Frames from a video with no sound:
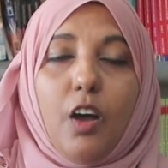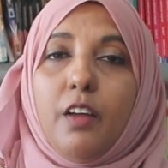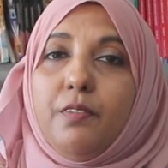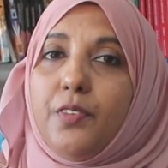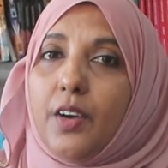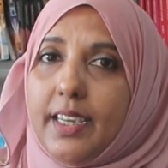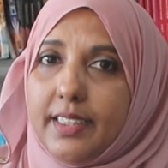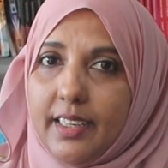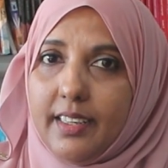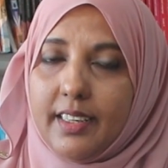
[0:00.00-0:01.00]
On
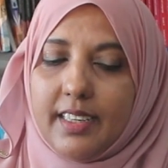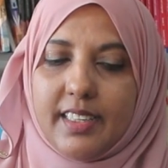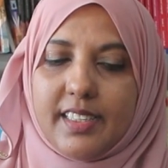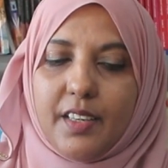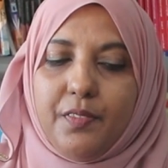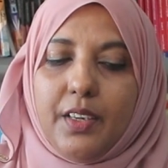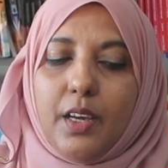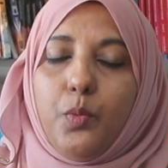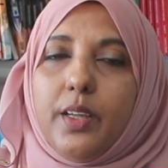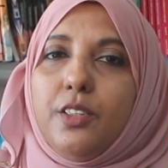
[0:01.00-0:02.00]
Friday,
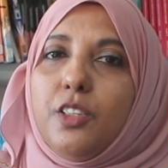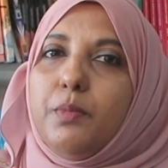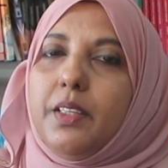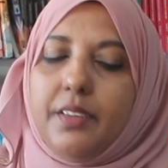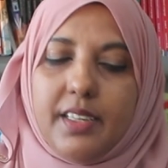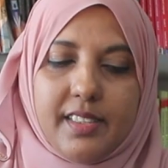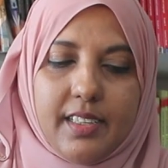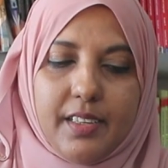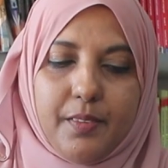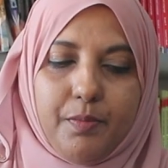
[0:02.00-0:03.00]
Safiyya went to madrasa.